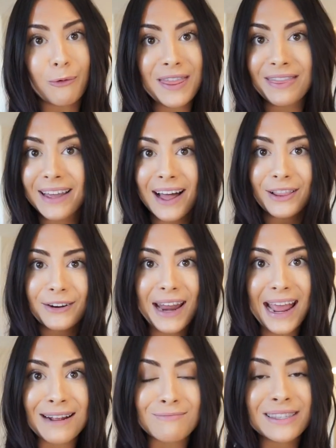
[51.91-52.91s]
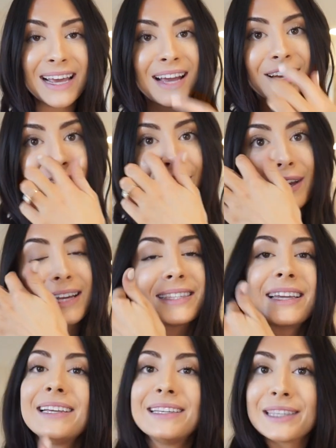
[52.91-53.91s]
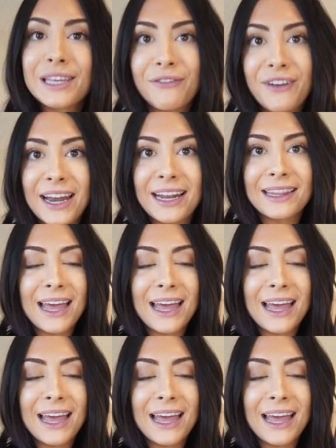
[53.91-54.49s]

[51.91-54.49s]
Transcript: with the color names so you guys can easily find it.